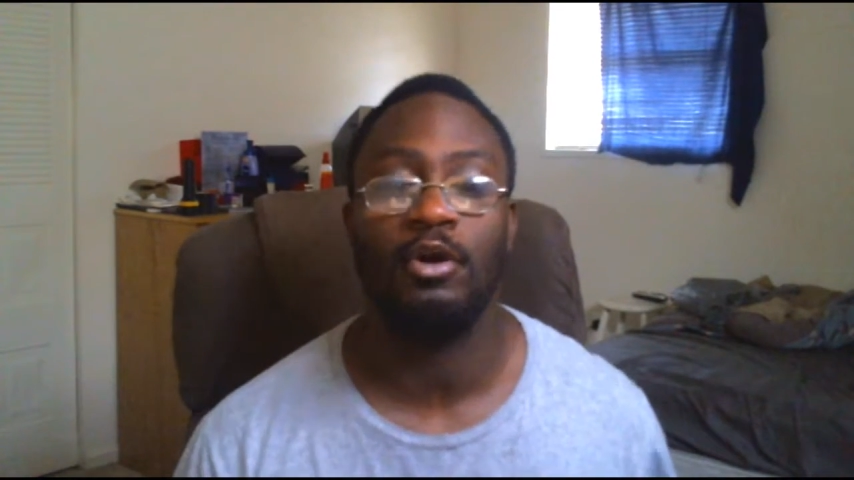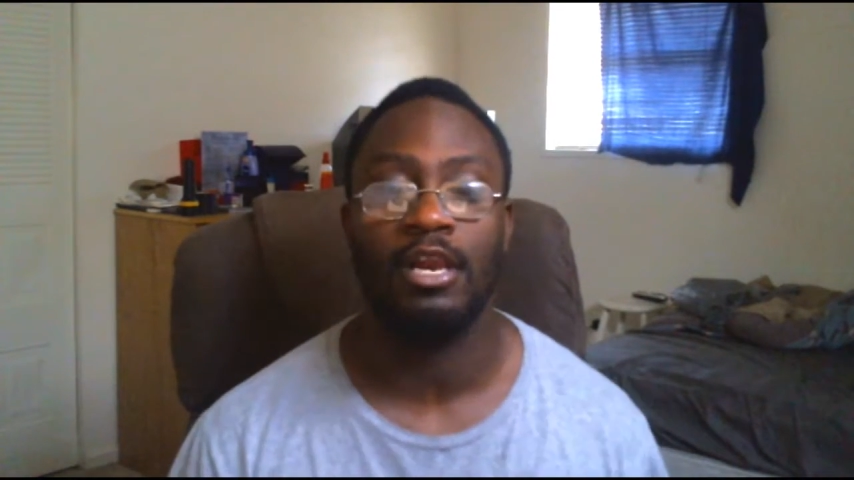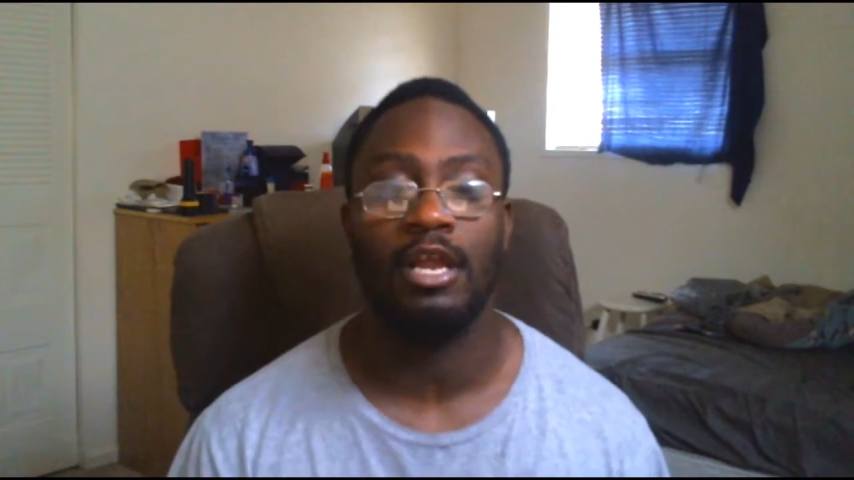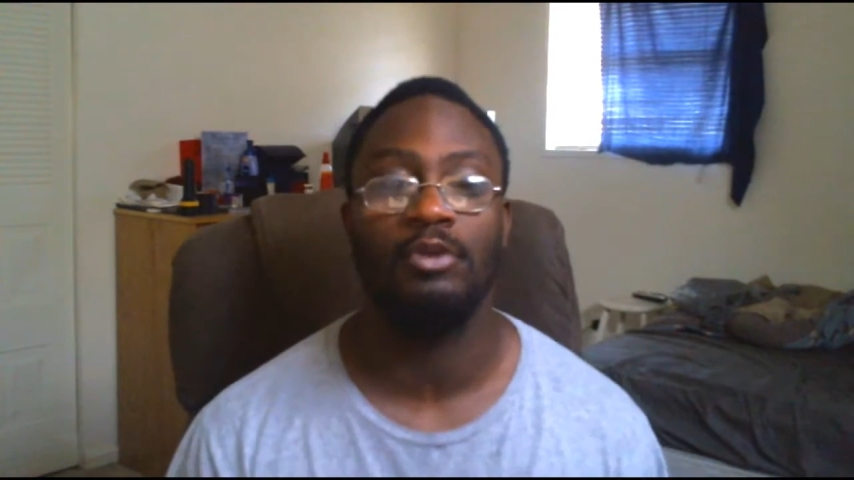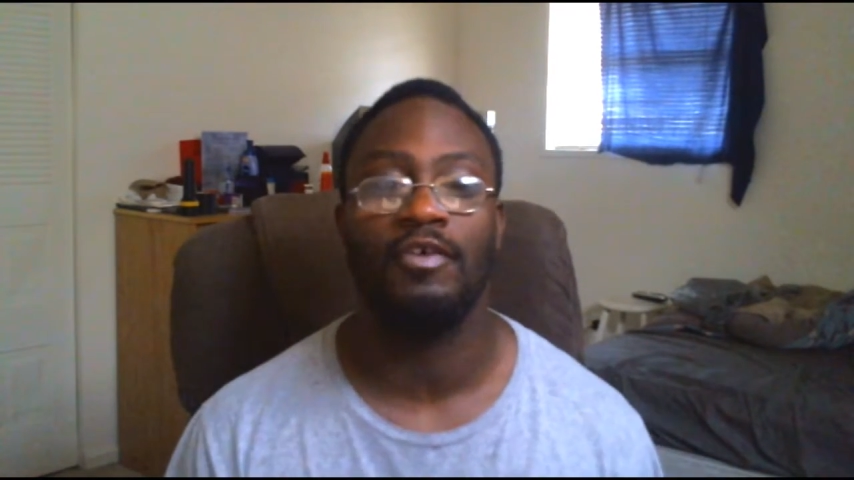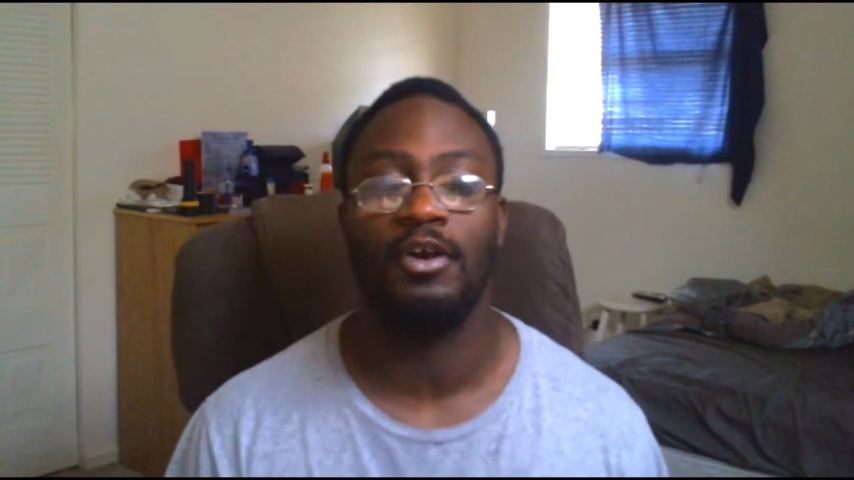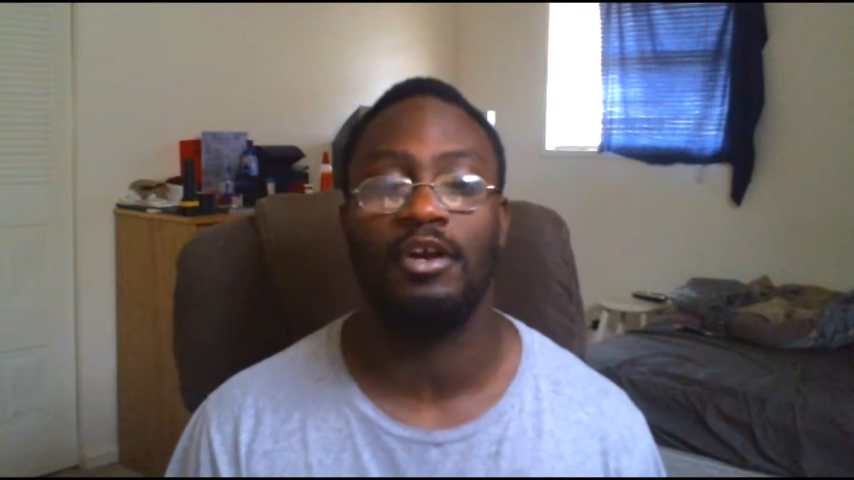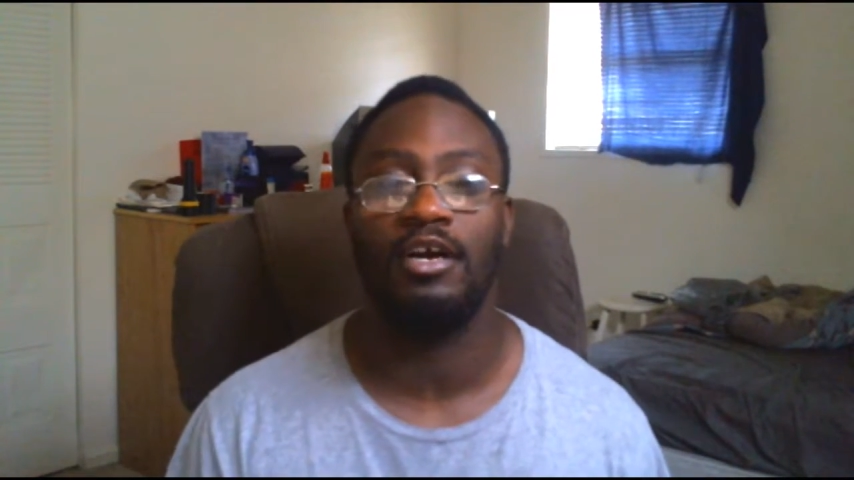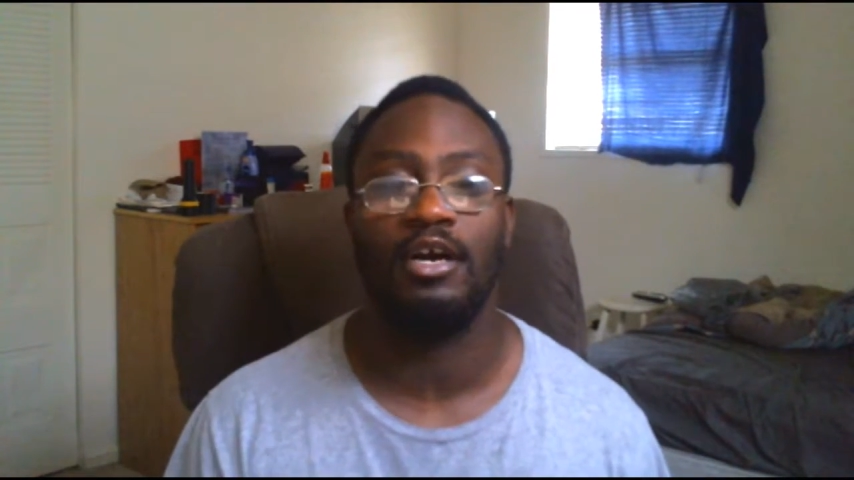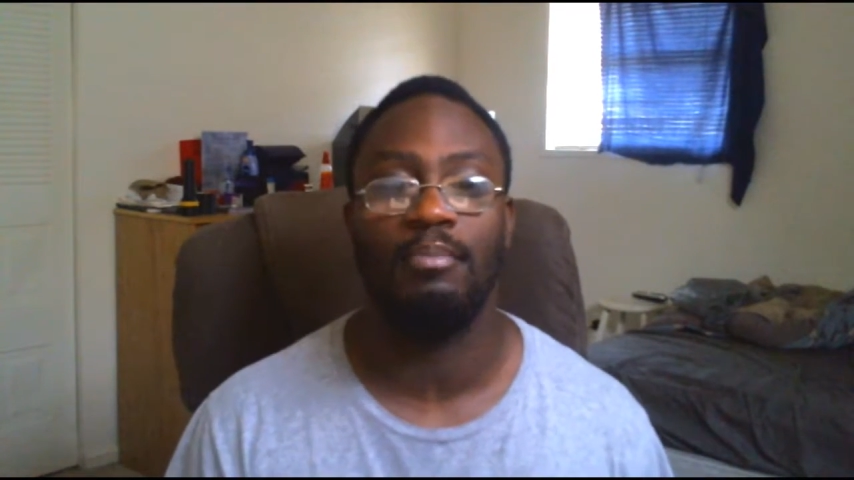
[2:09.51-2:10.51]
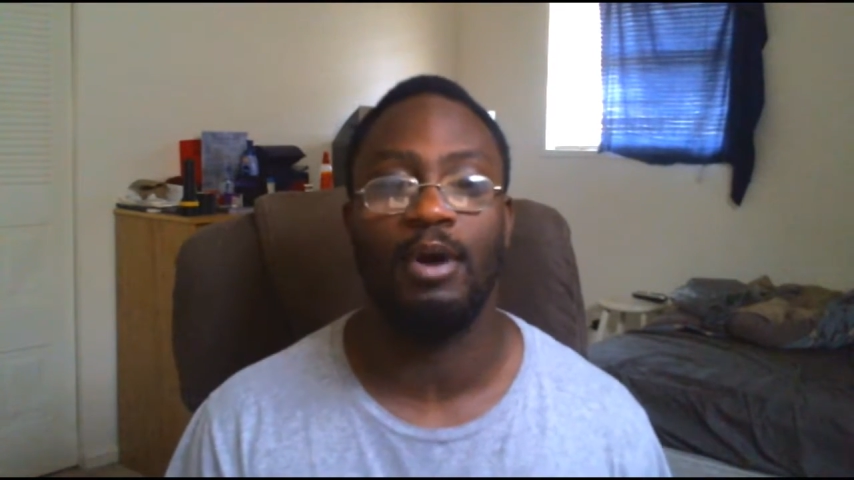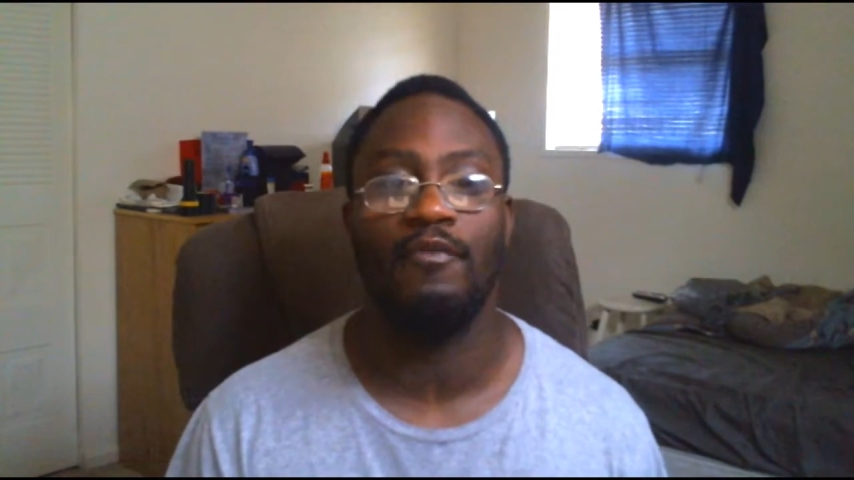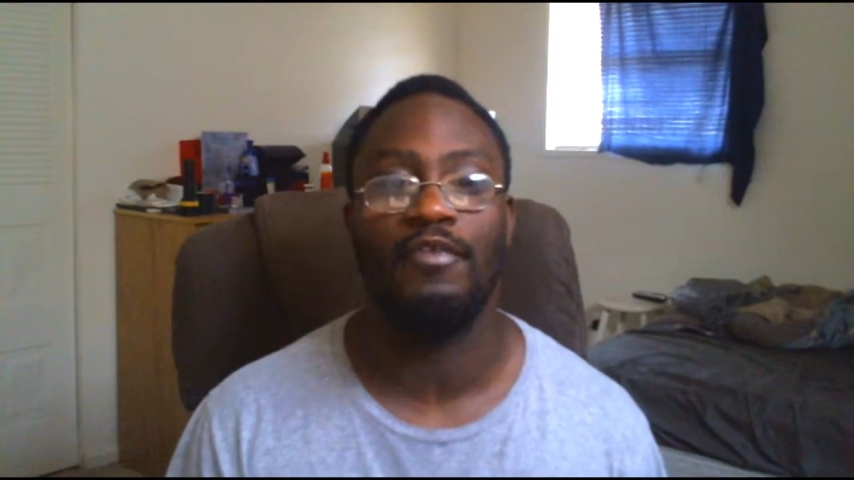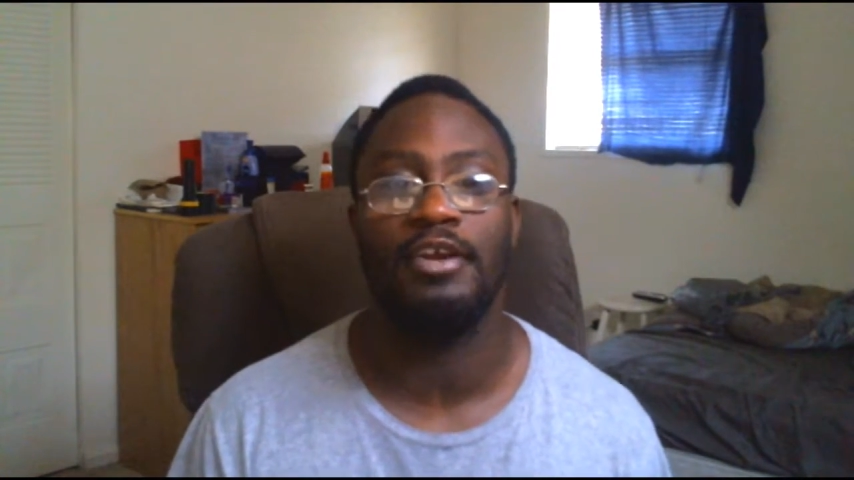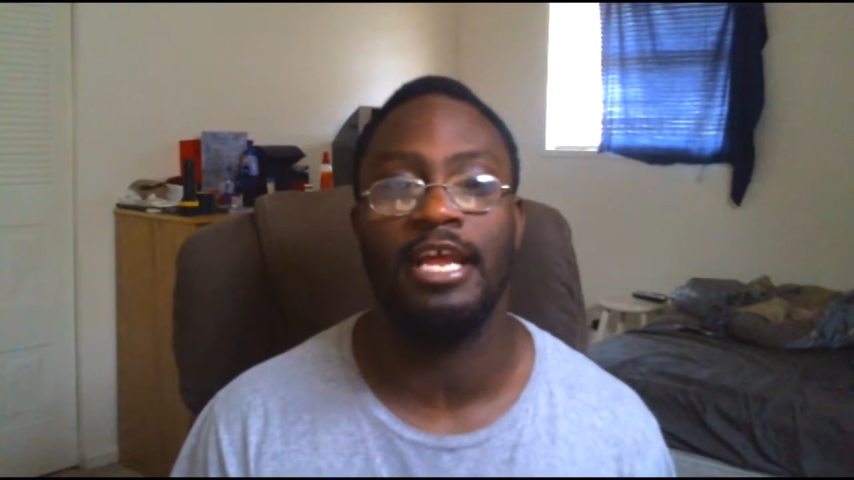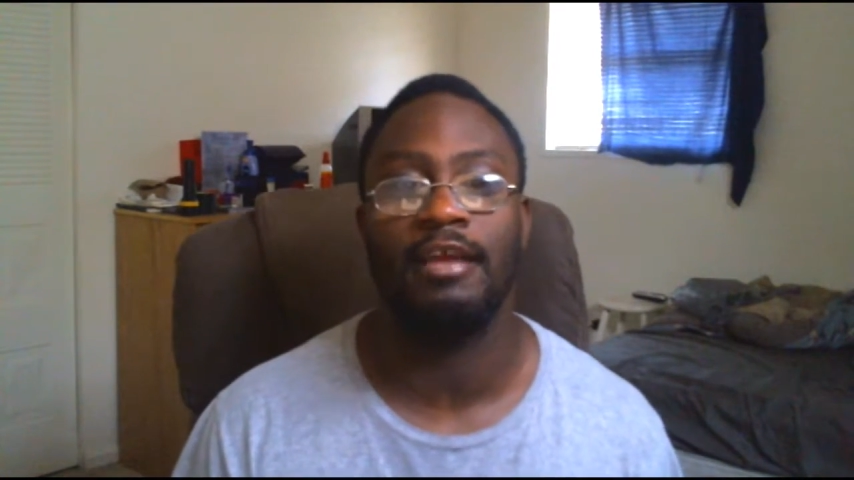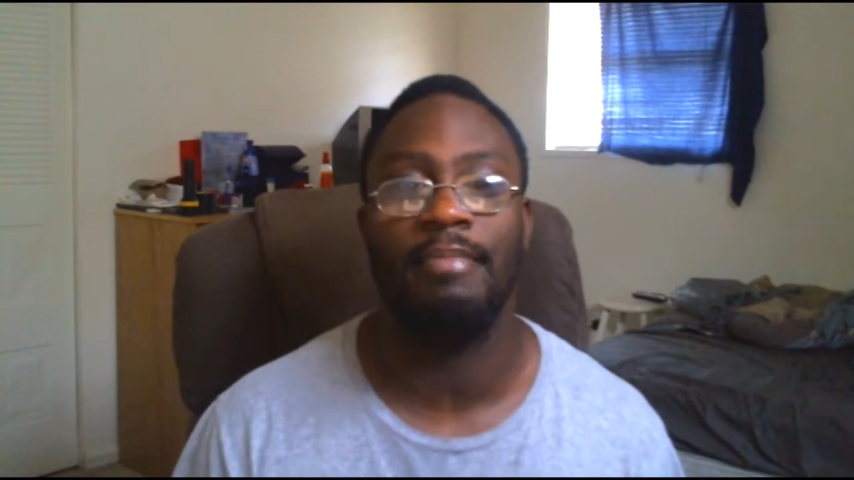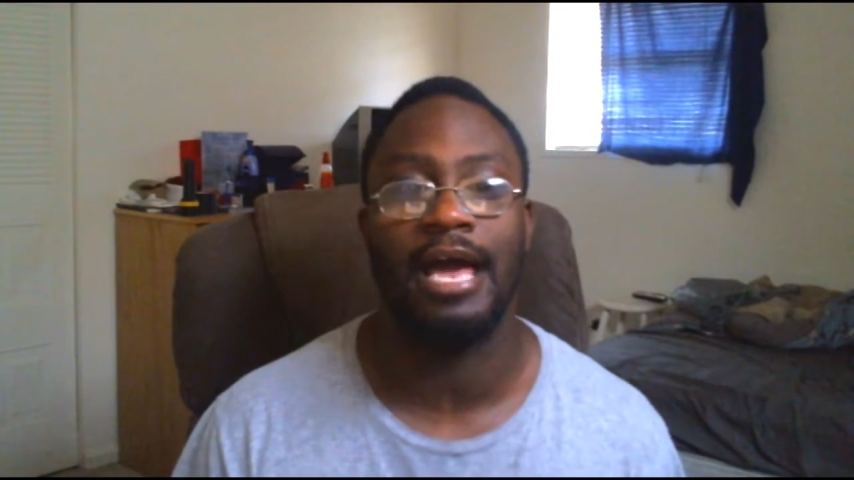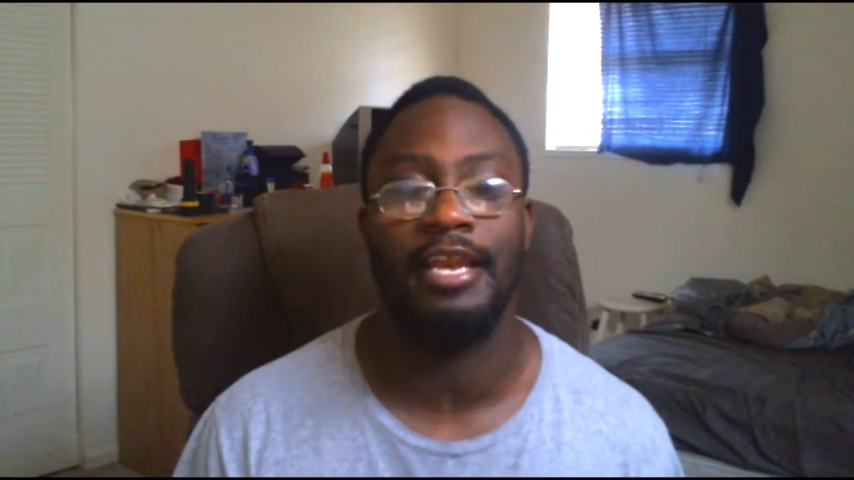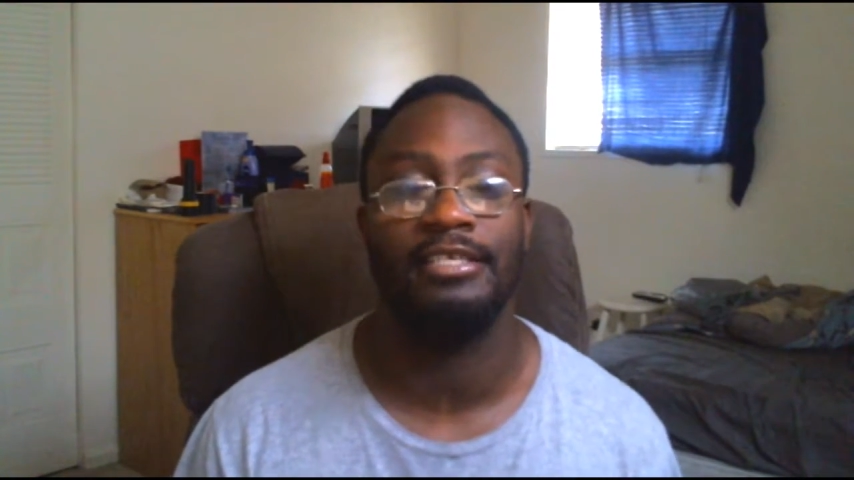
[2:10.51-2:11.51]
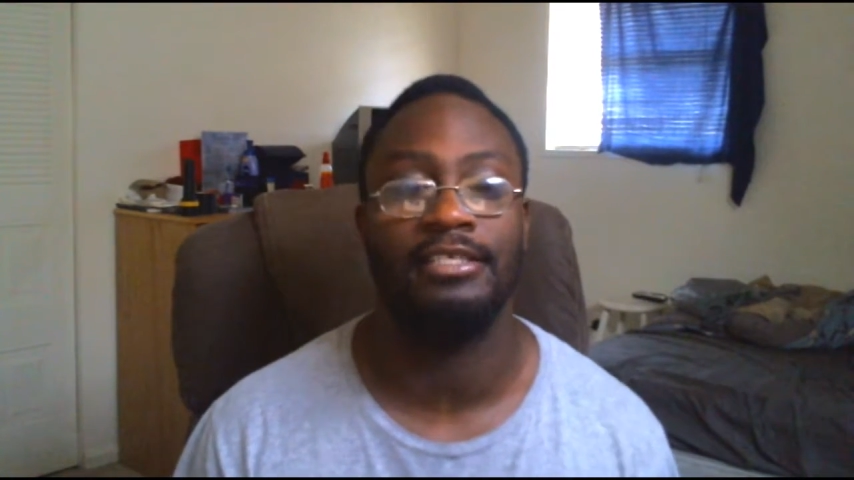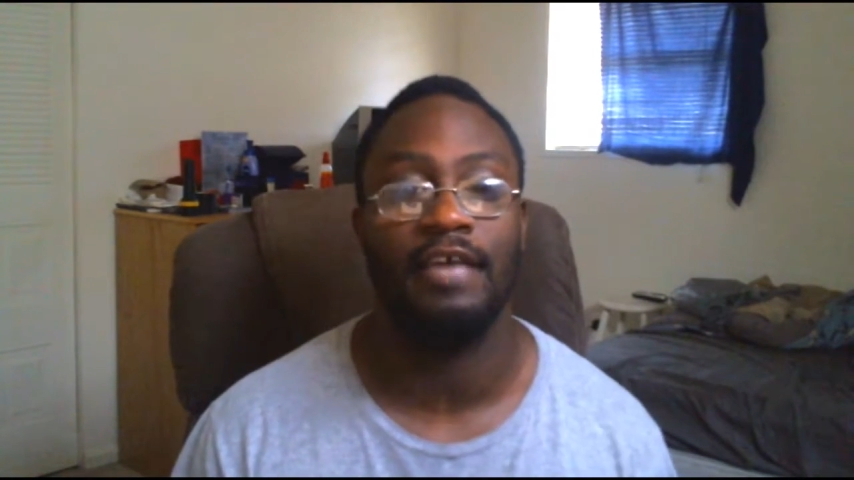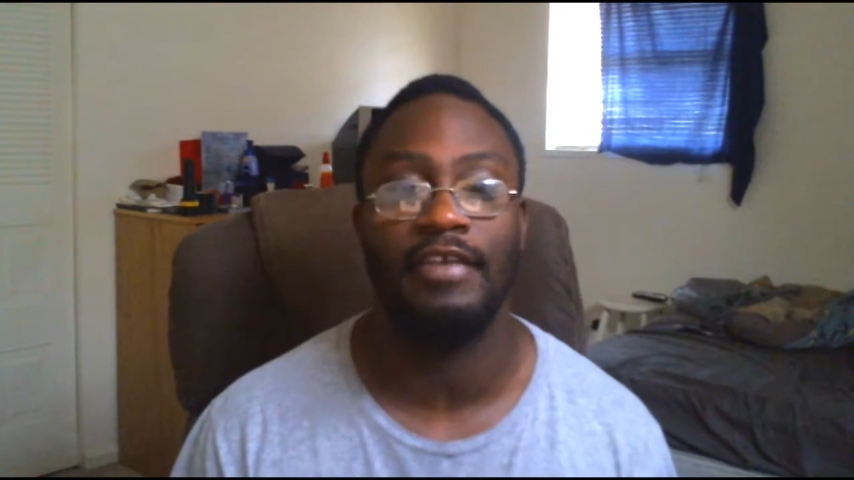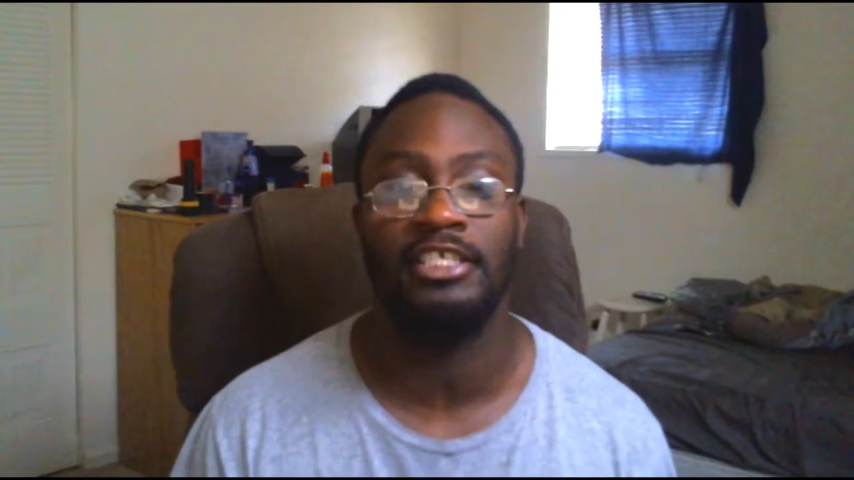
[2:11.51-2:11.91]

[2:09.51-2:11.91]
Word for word: her clothes over her naked body and stuff.